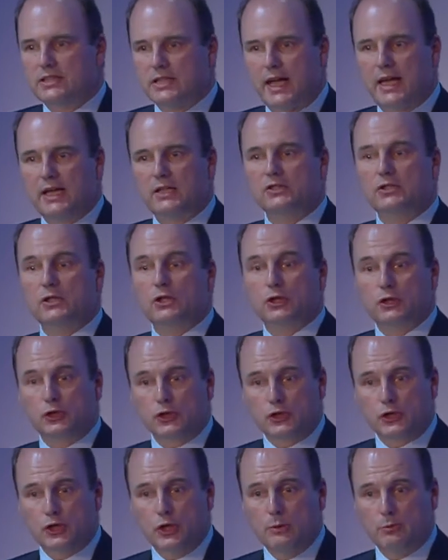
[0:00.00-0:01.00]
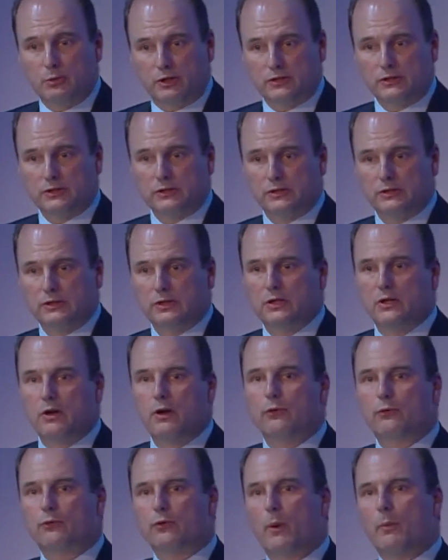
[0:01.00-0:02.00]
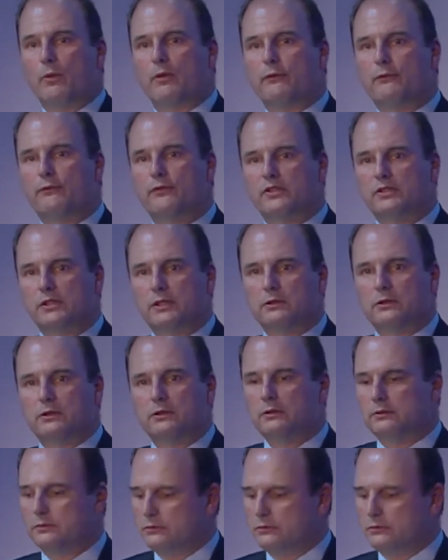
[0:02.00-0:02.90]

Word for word: takes consumers from the physical